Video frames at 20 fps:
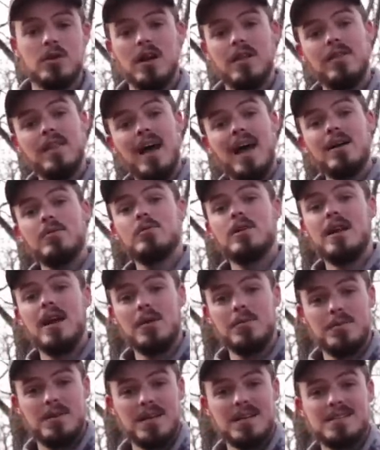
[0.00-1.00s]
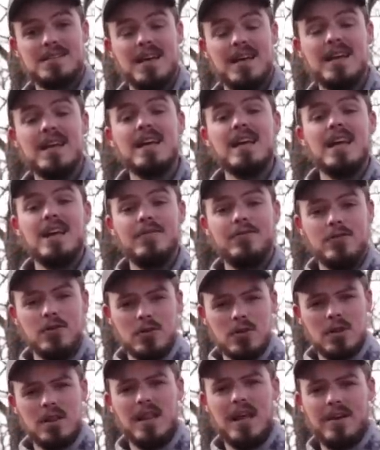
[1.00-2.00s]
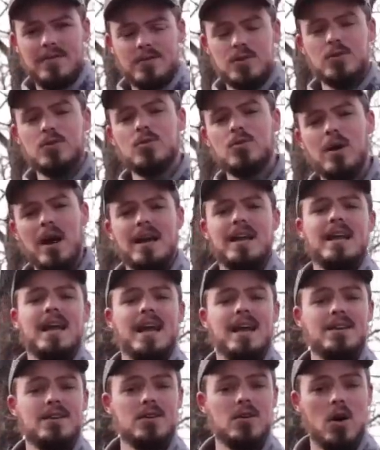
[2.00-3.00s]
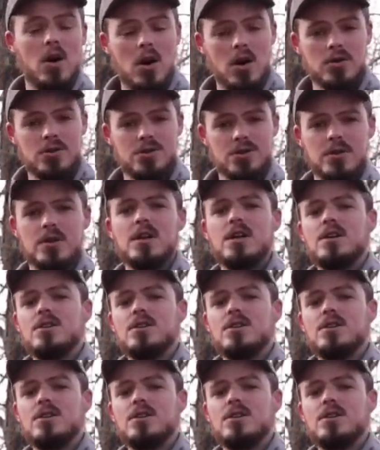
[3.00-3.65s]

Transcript: And that would help dictate if you're a left left or right-handed archer.